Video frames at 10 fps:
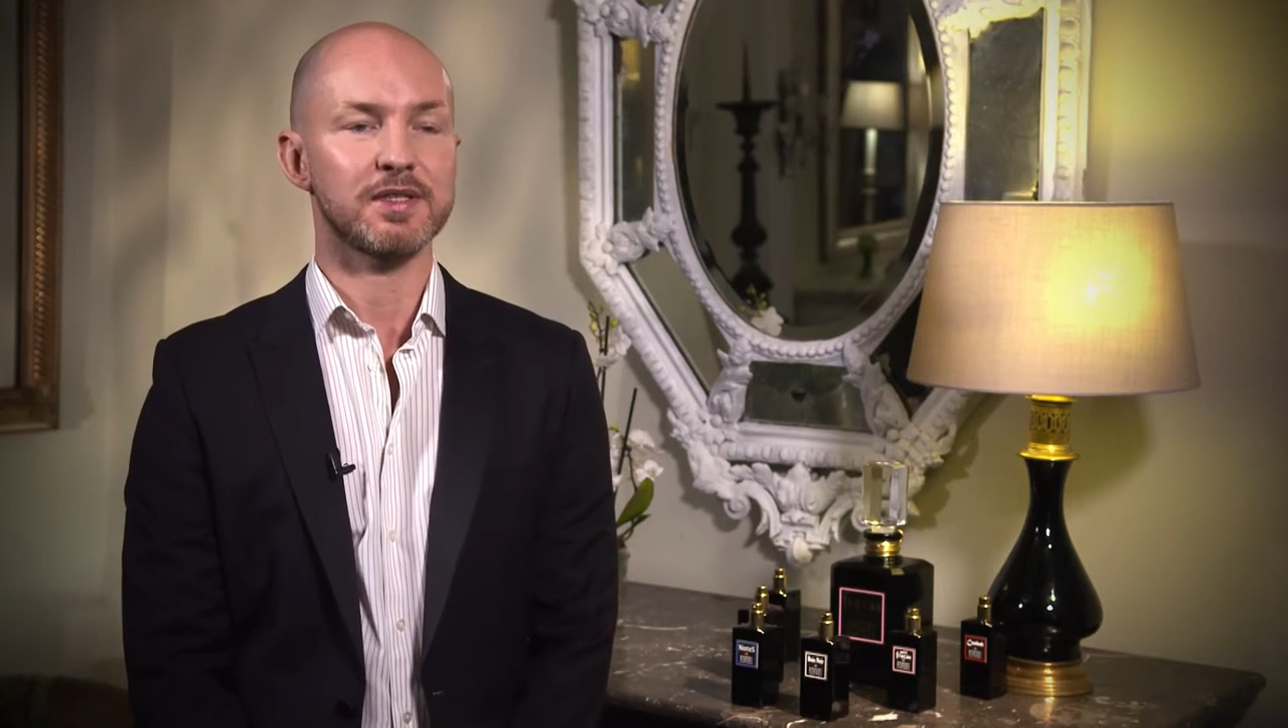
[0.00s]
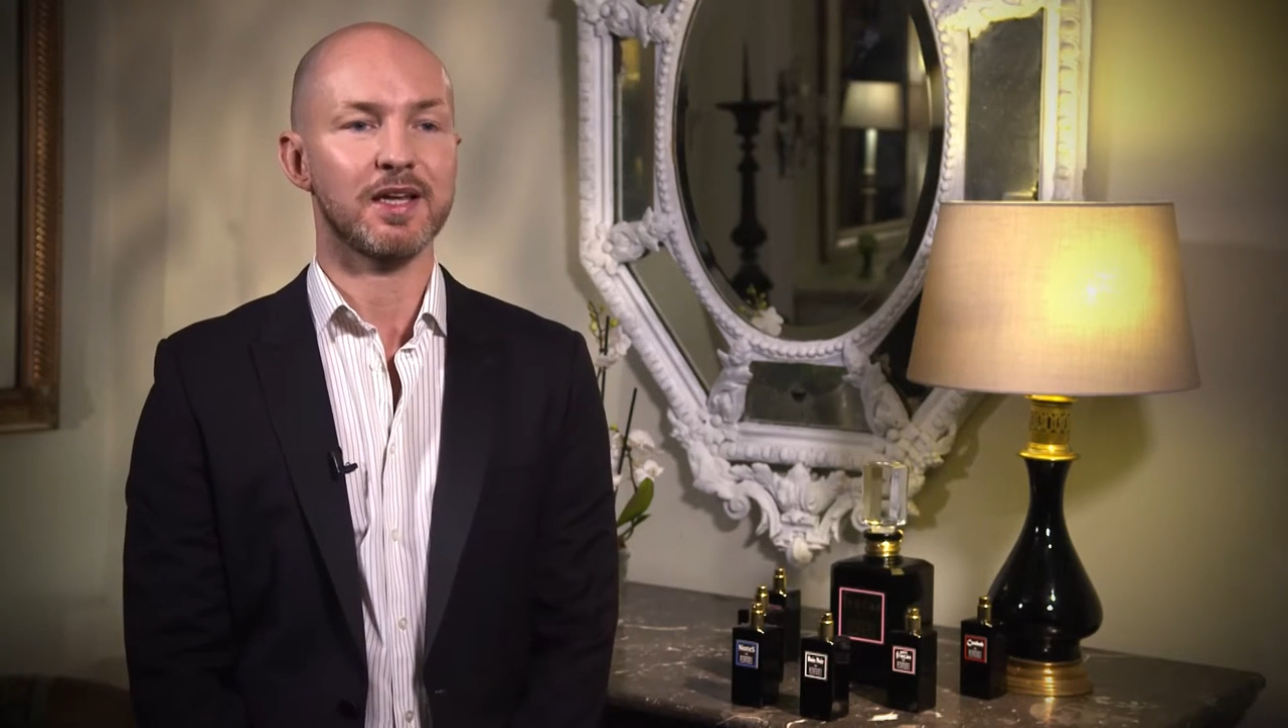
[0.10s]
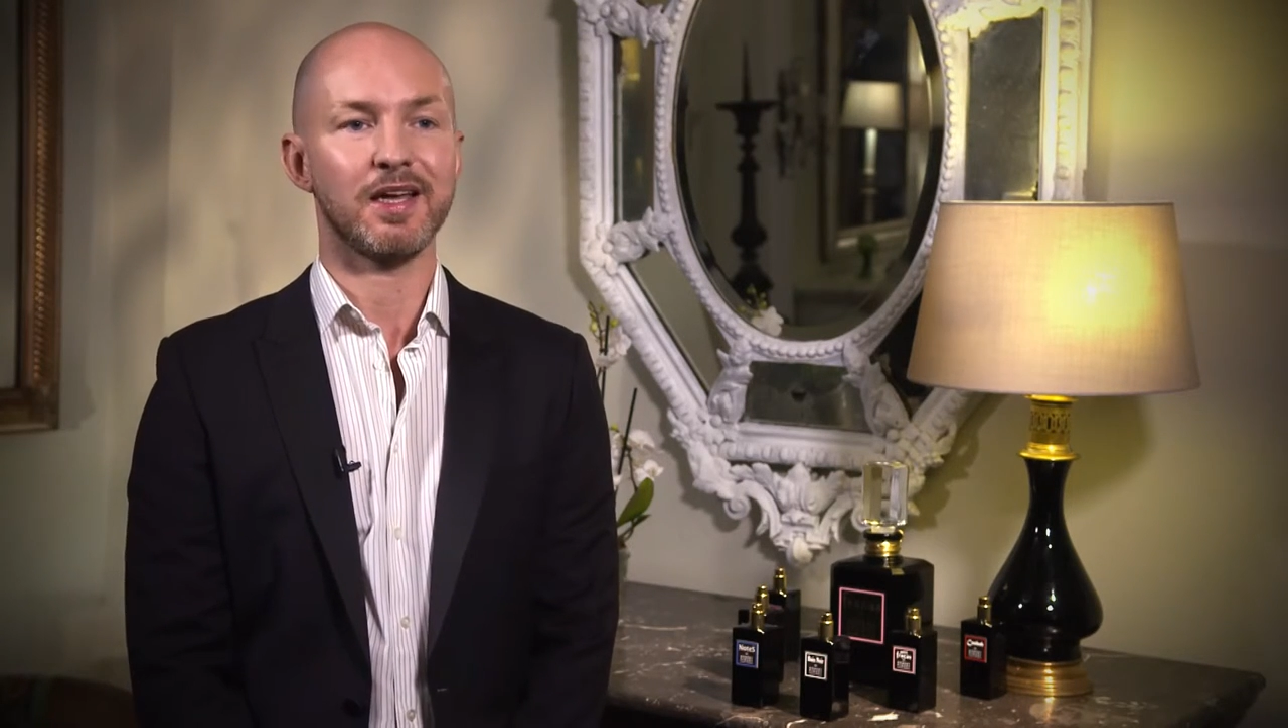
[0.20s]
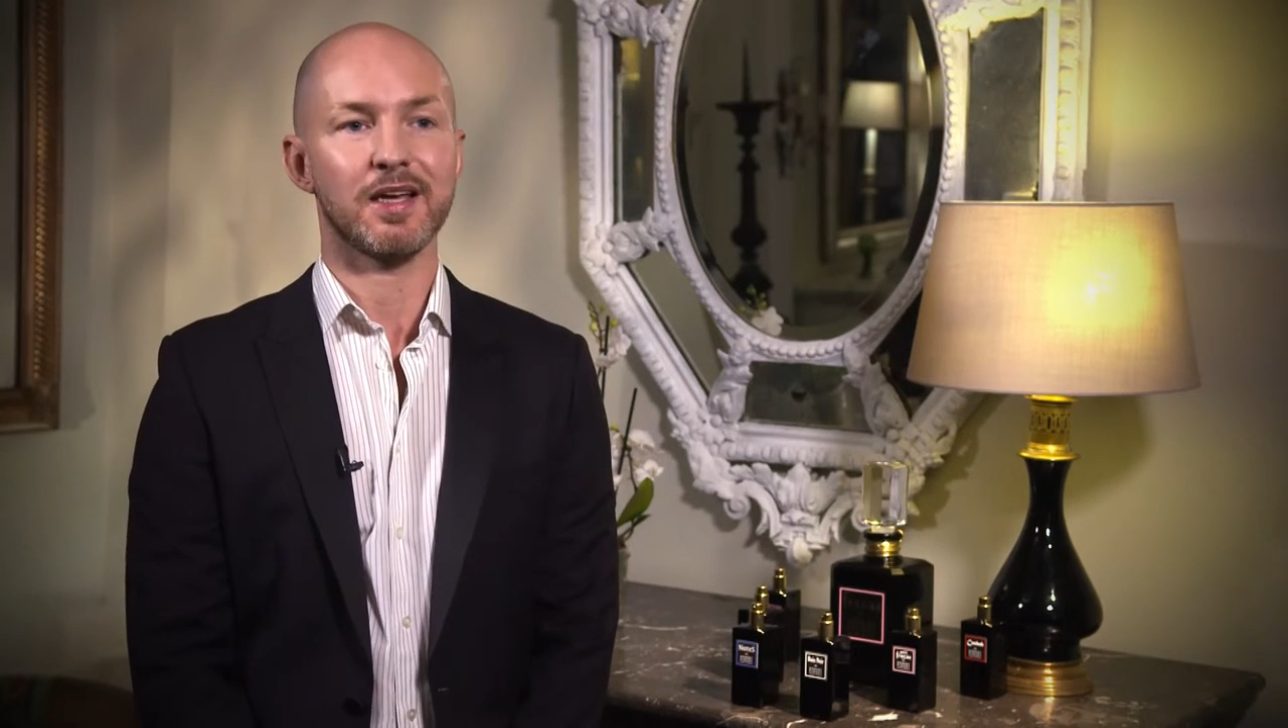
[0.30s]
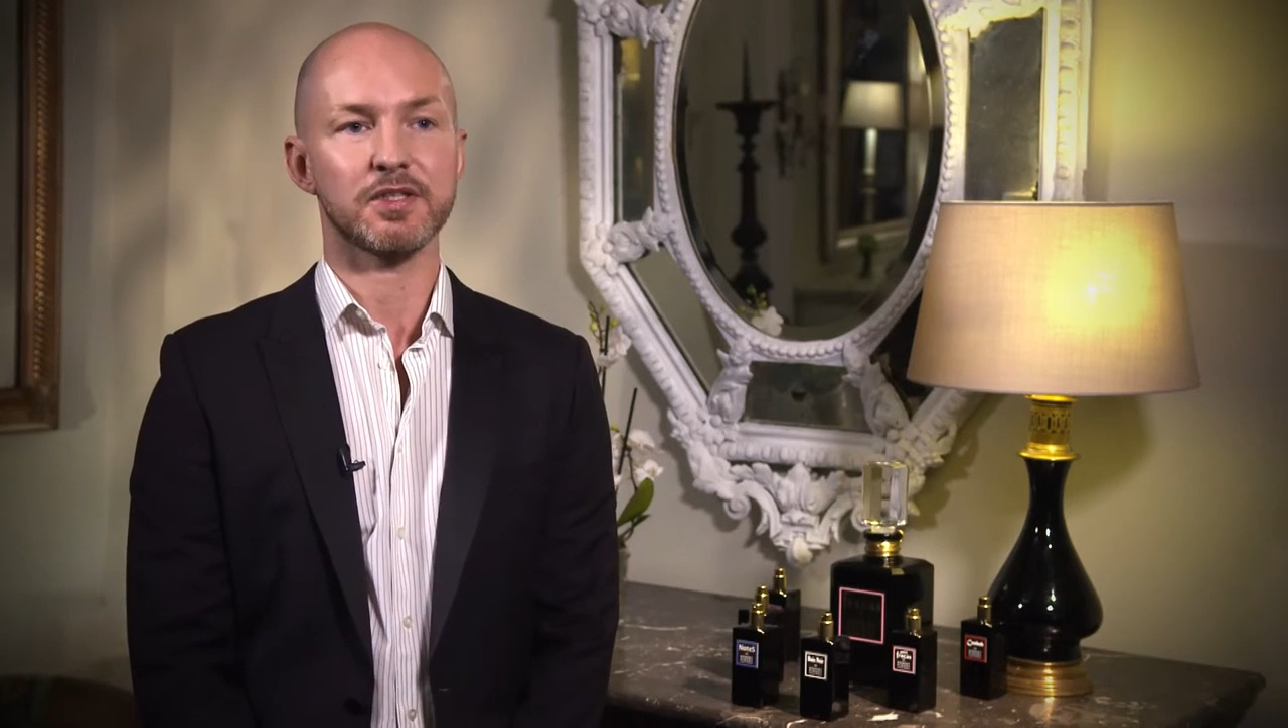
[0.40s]

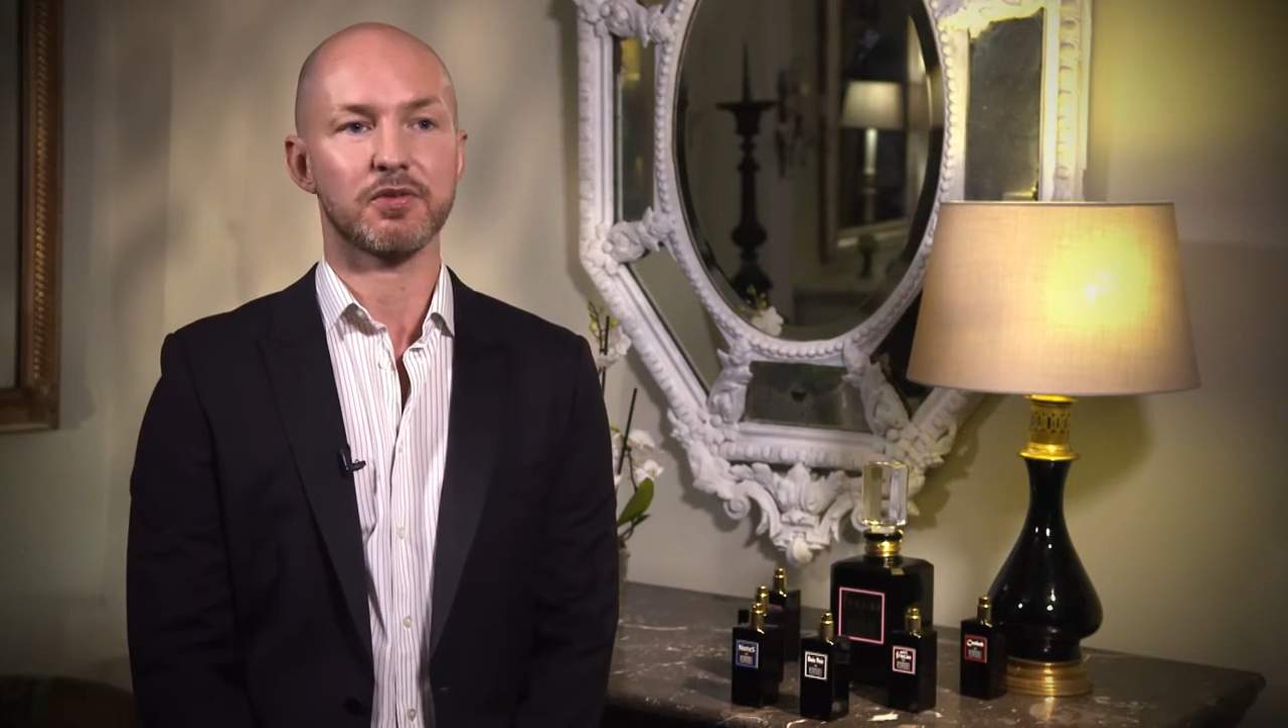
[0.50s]
that he has